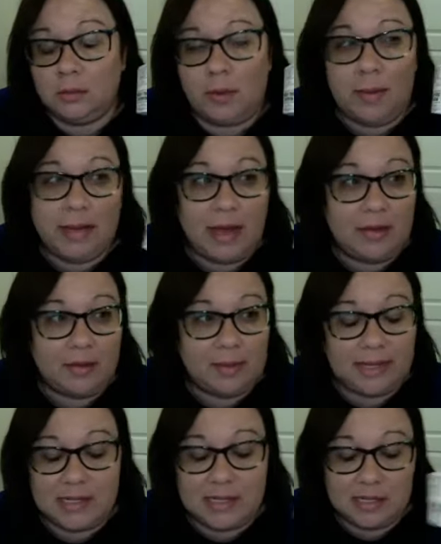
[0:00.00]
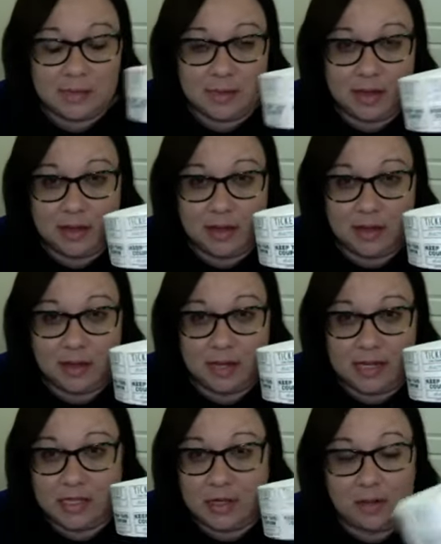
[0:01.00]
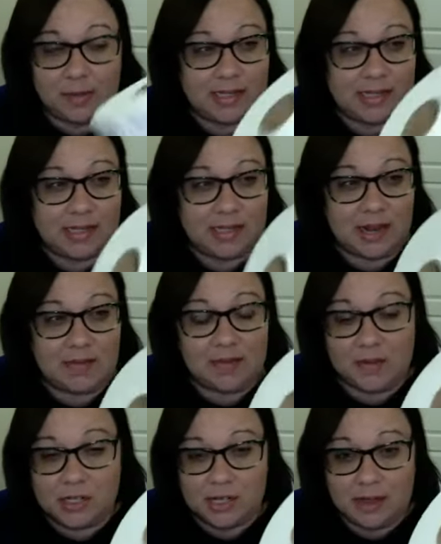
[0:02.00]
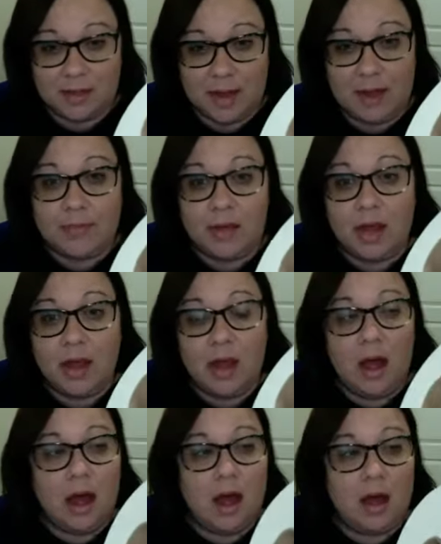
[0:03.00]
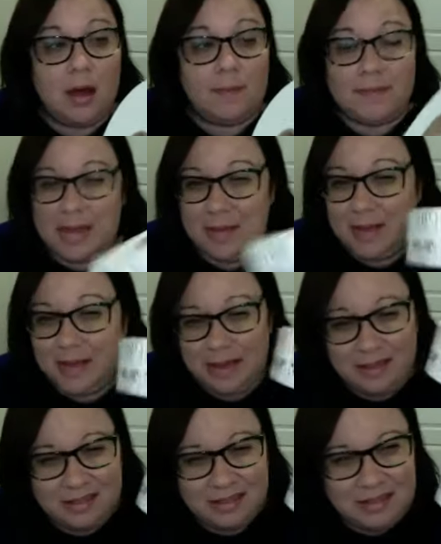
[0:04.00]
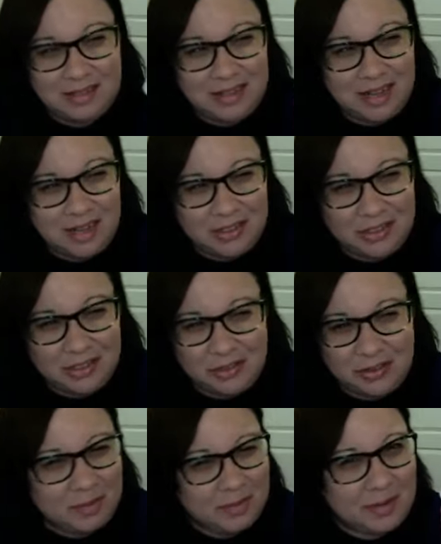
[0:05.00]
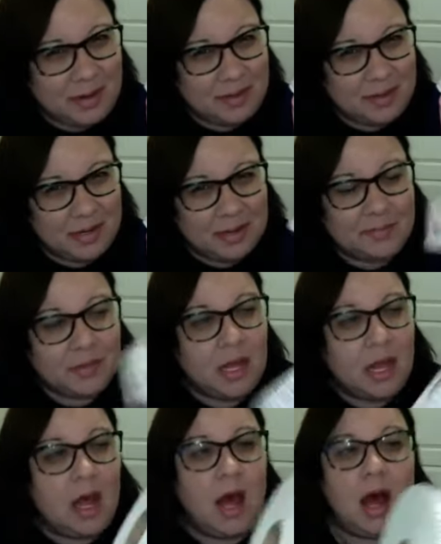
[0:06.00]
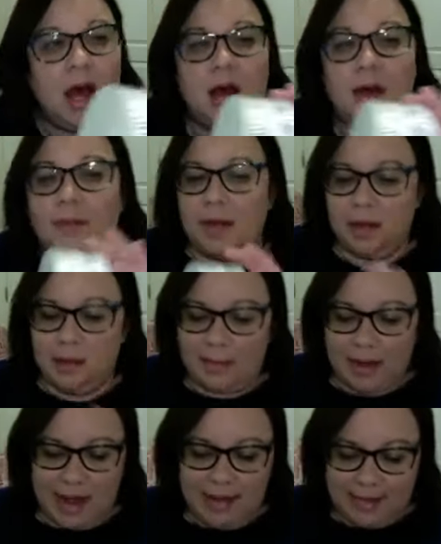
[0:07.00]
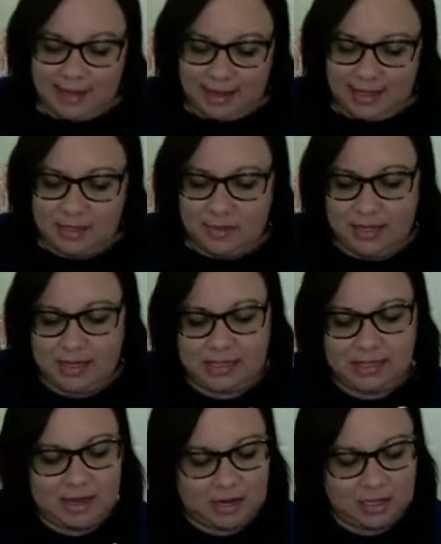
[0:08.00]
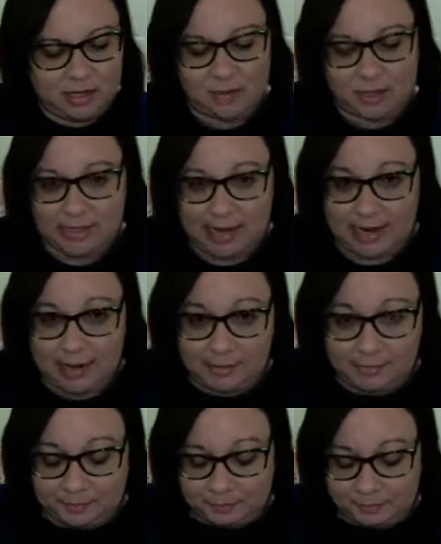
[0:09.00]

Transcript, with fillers: probably other places, but that's the only places I've ever seen them at. Um, maybe the dollar store, but probably not. Um, but I like these because they're double sided.